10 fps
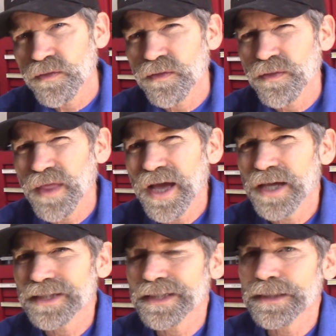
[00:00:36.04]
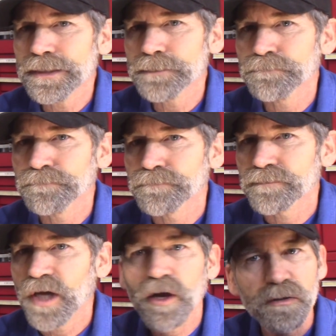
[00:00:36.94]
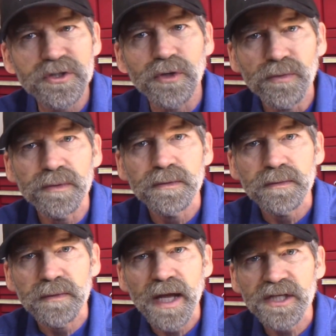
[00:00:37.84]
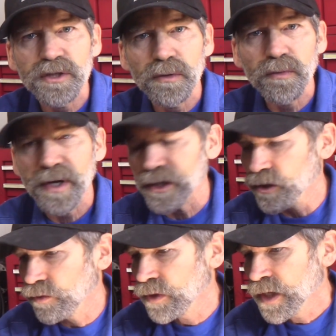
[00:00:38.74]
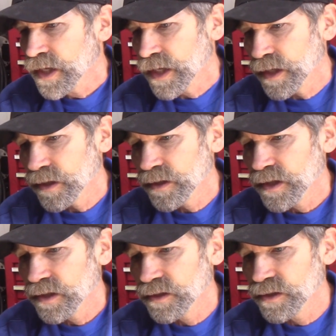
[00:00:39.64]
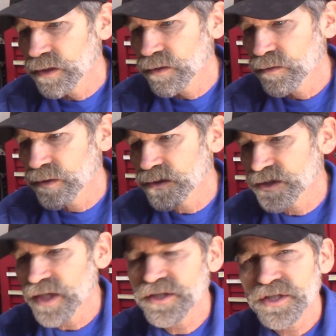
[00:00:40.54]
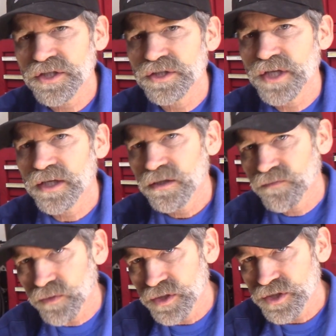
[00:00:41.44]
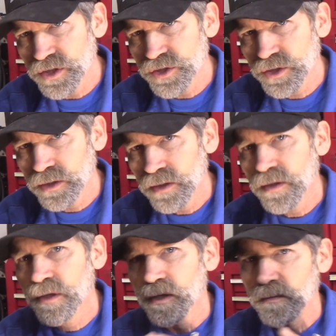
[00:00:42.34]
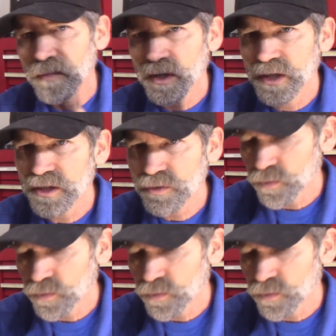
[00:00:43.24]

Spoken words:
that AutoZone actually will rent you, and it says it's intended for this engine, but it doesn't